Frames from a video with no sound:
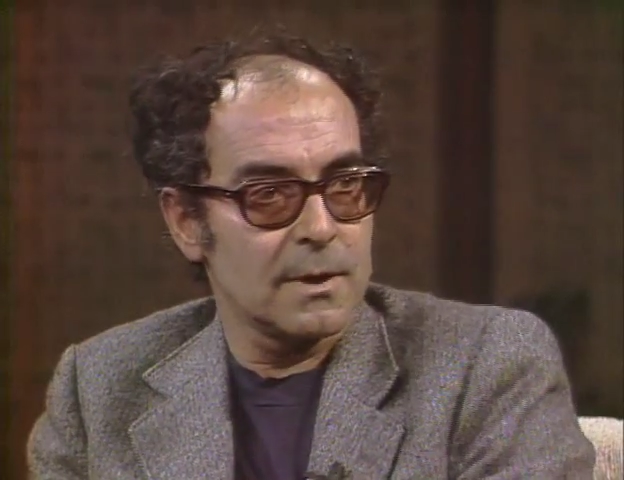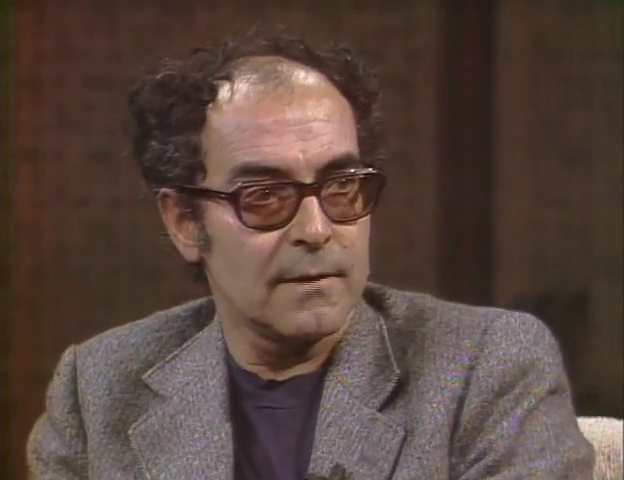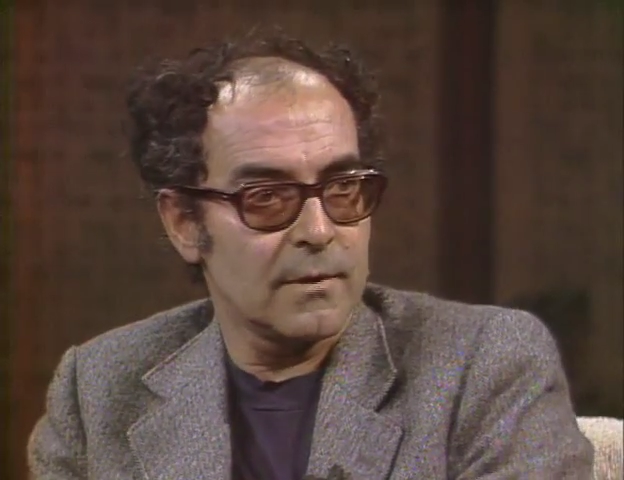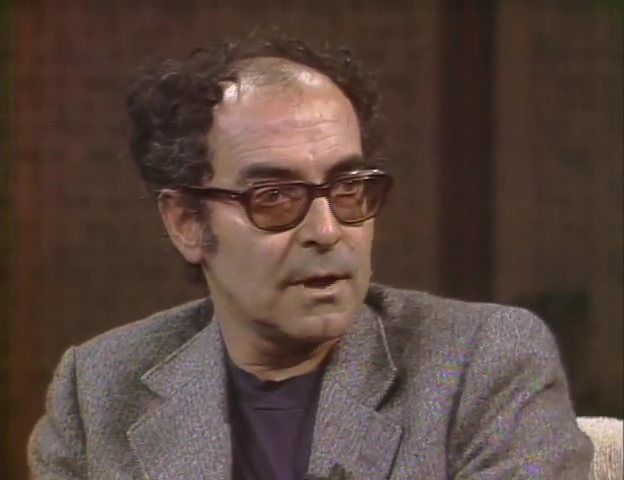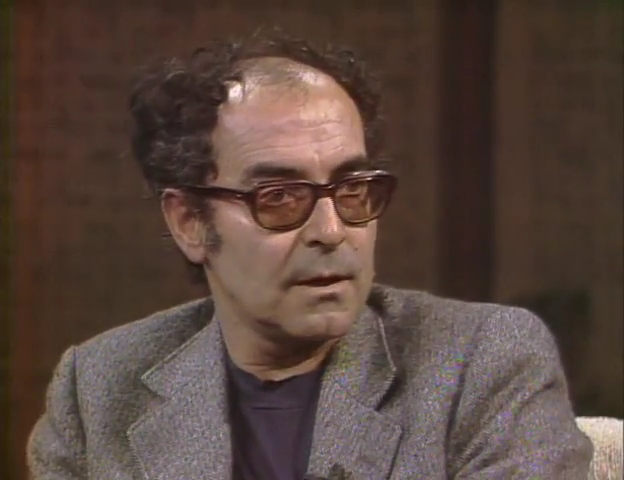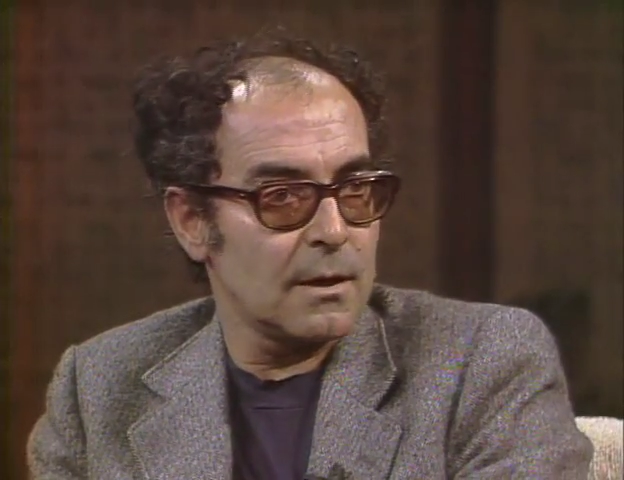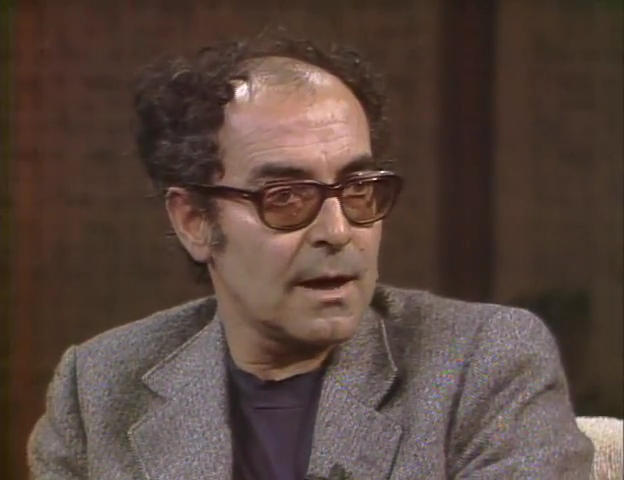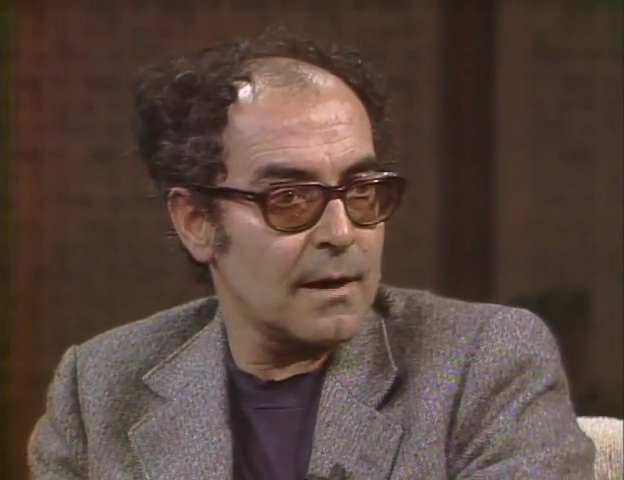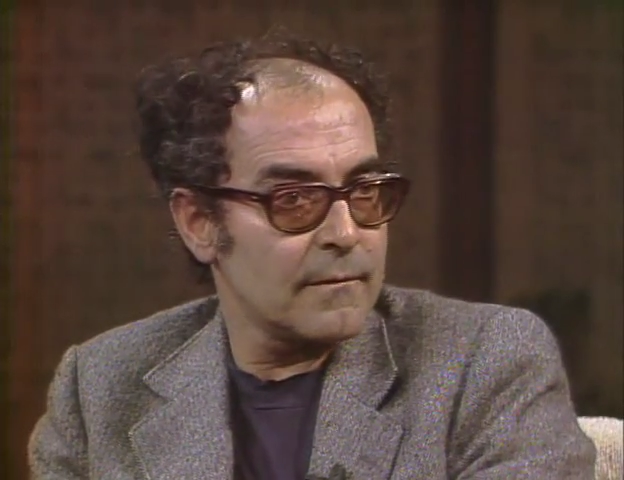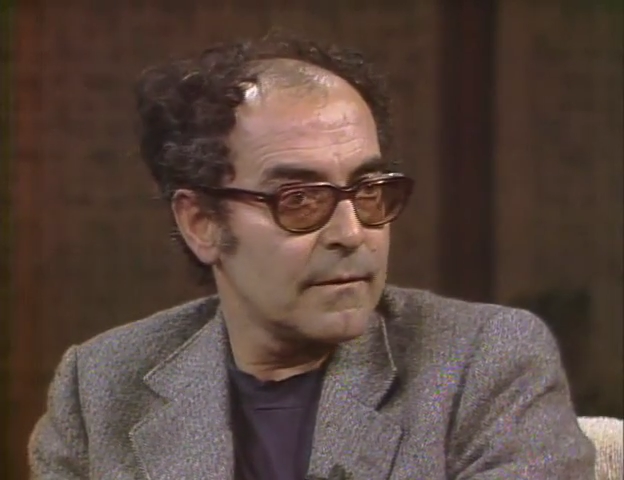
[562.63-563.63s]
even in a
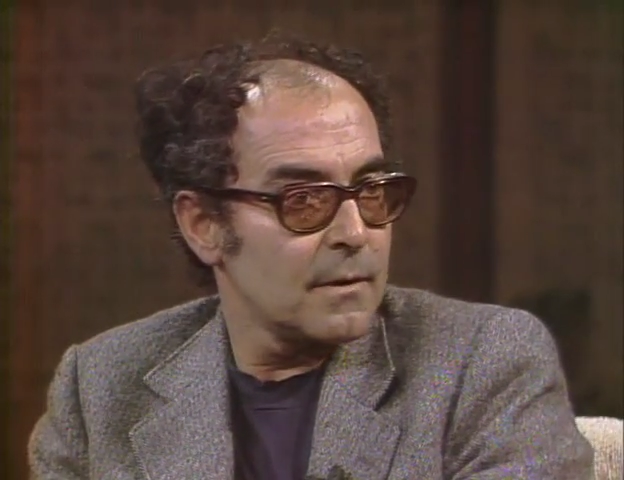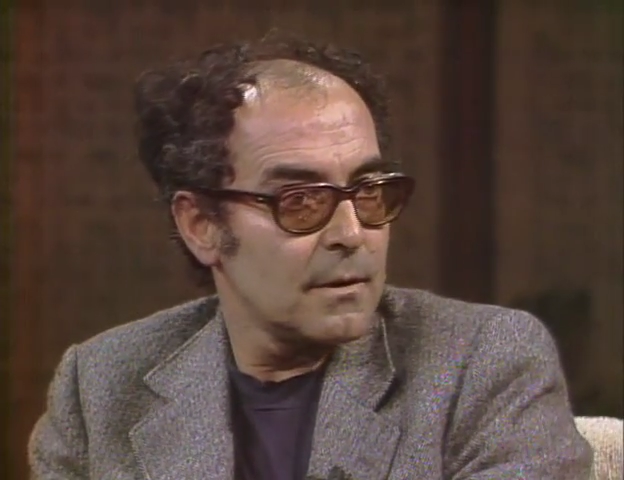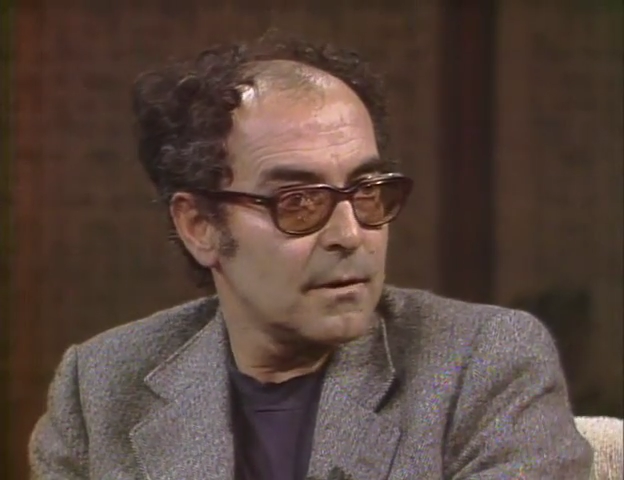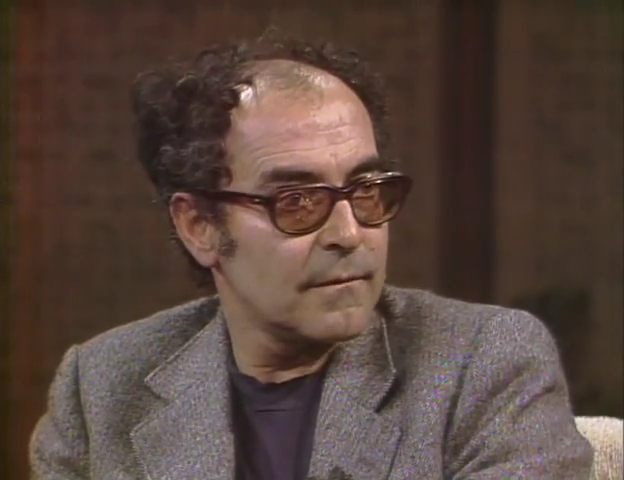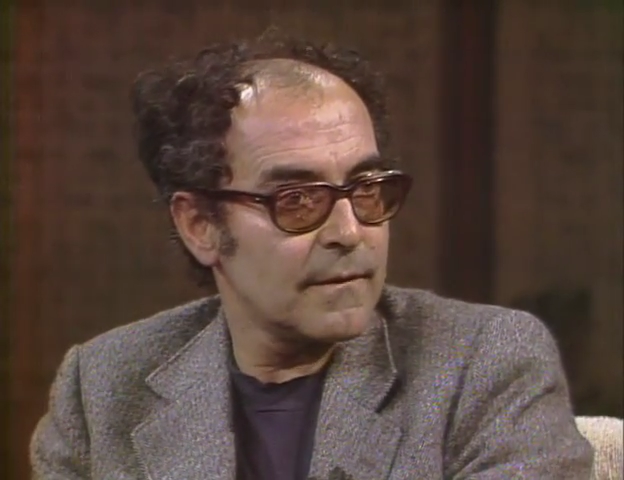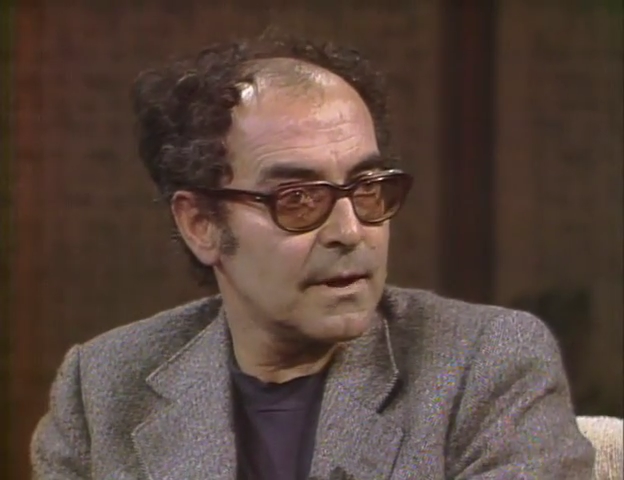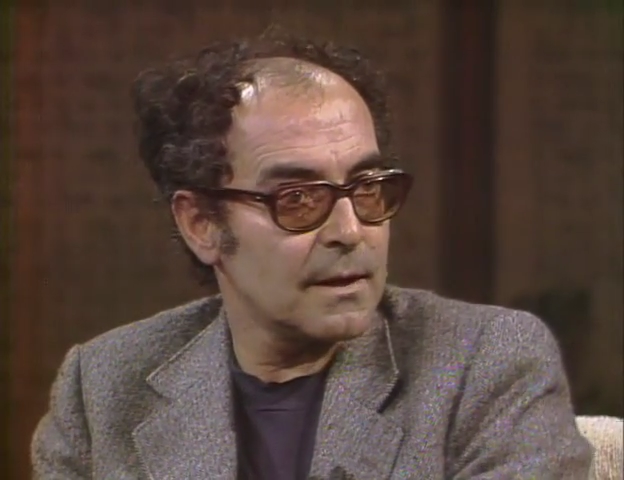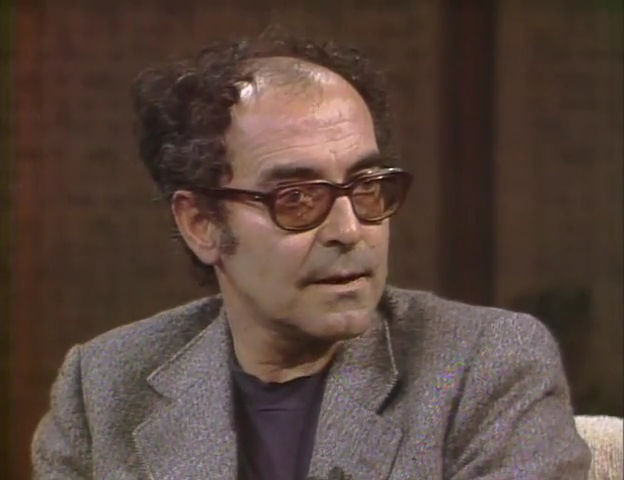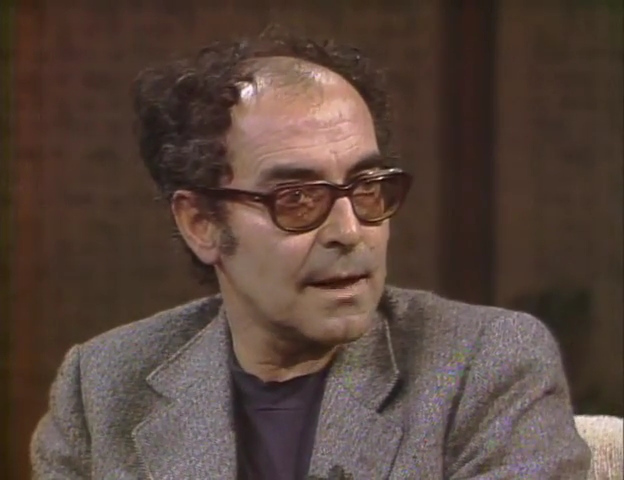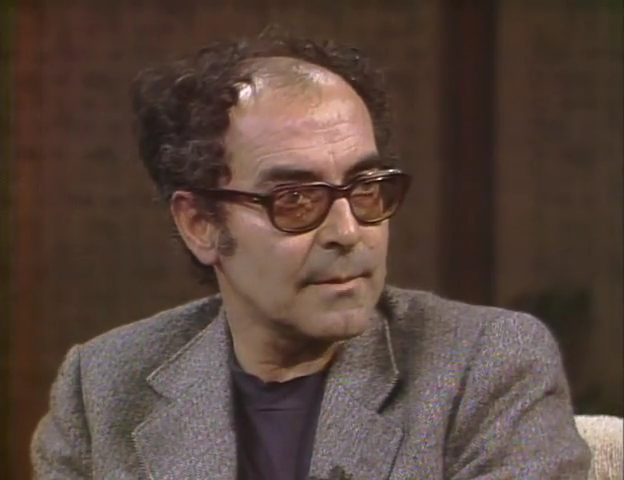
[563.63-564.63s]
love
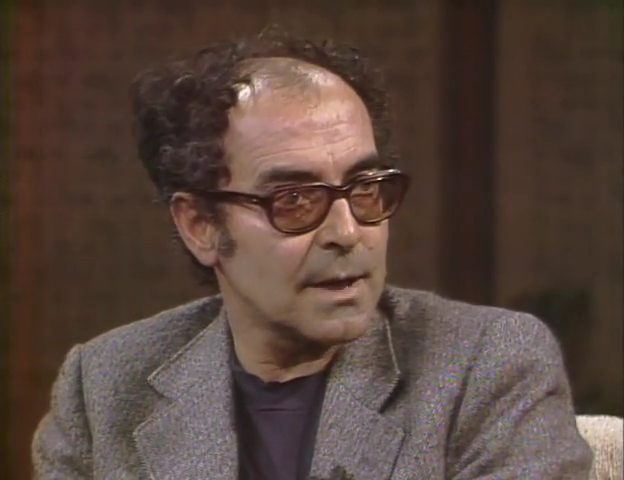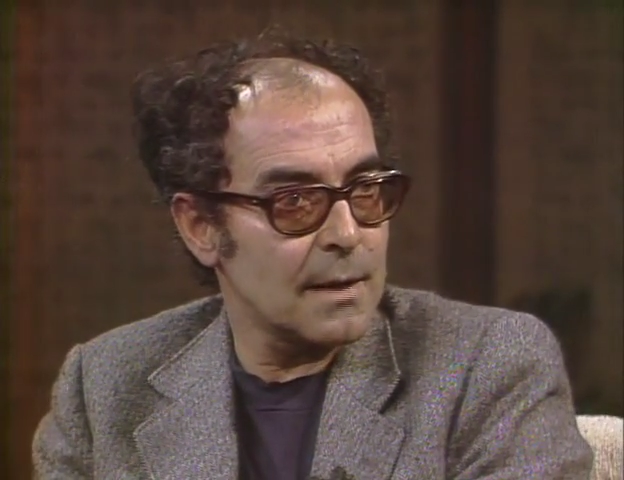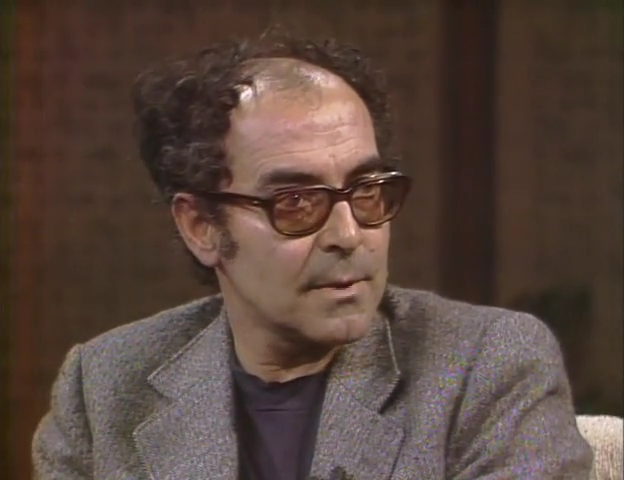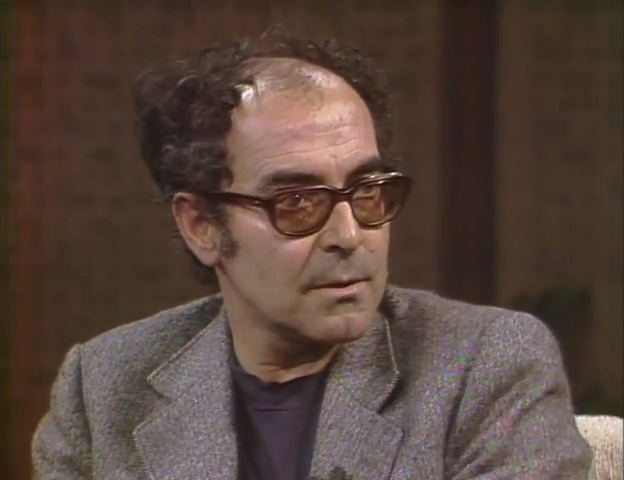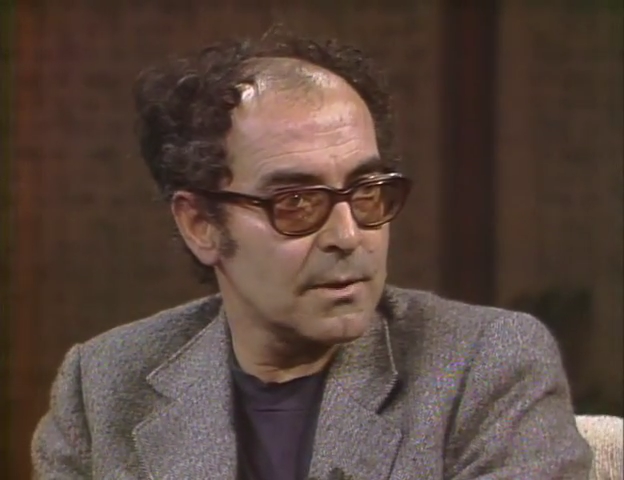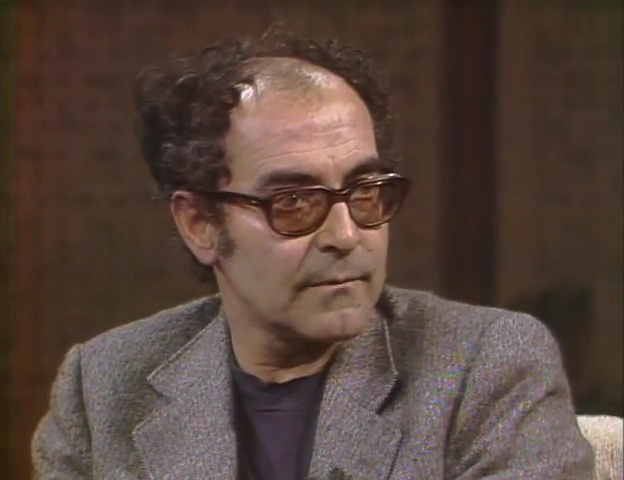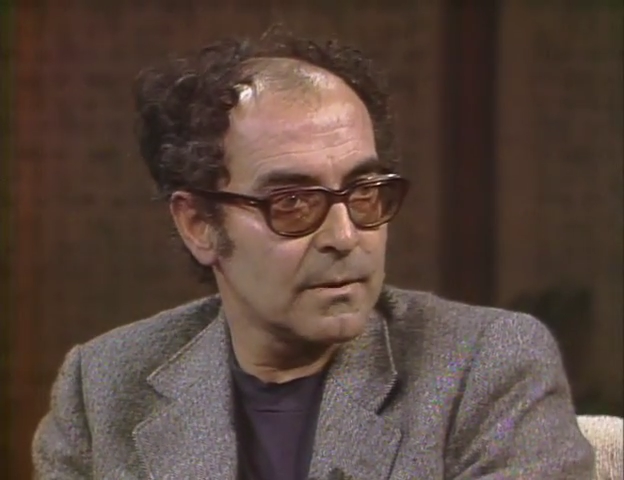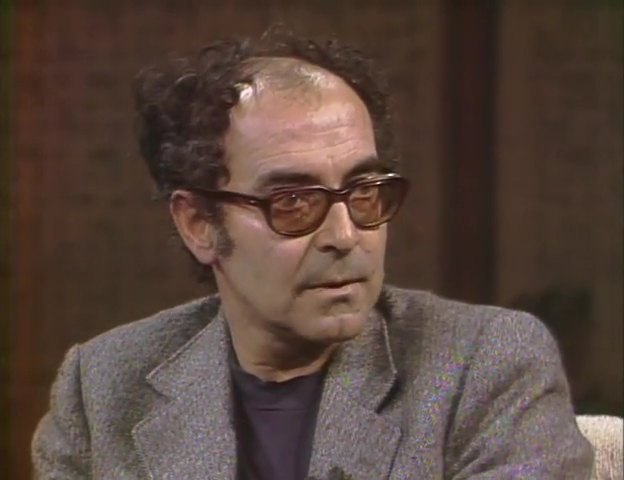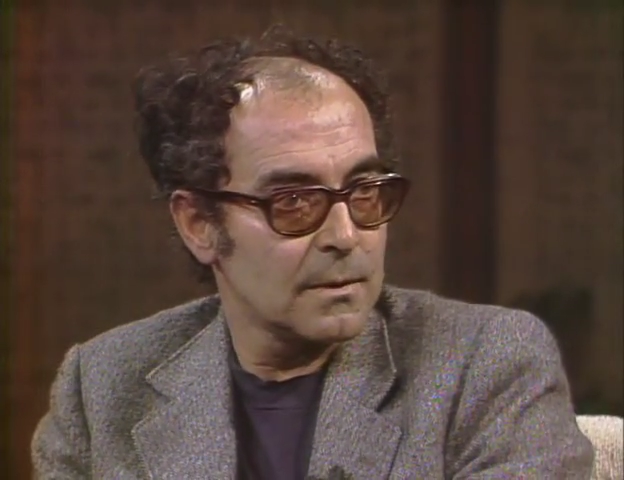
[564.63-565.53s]
affair, sometimes you have,